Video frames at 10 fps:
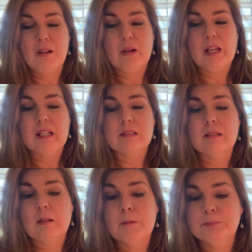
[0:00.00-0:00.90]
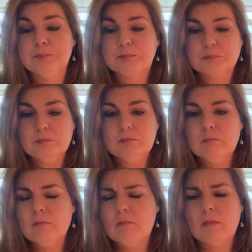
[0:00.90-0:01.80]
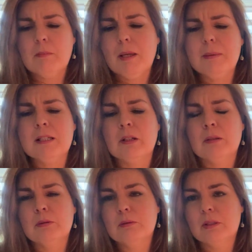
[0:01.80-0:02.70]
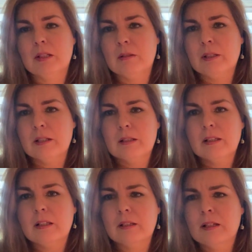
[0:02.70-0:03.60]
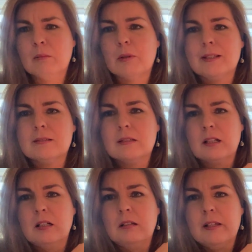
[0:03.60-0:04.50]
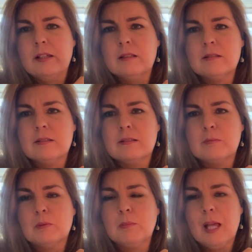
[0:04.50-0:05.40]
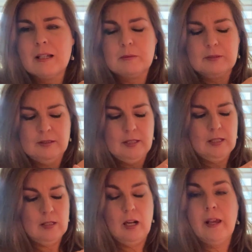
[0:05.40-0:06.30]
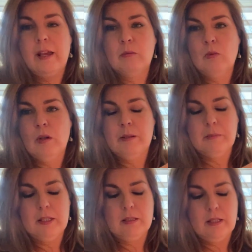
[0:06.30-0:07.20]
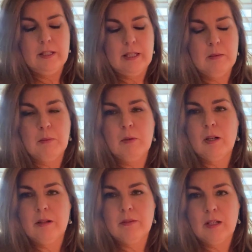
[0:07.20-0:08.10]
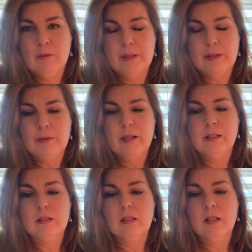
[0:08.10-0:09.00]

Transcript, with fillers: Okay, so maybe go, you know, get get get a bracelet kind of like this that's black obsidian, and I had one, but it, it came apart. I've got to rethread it.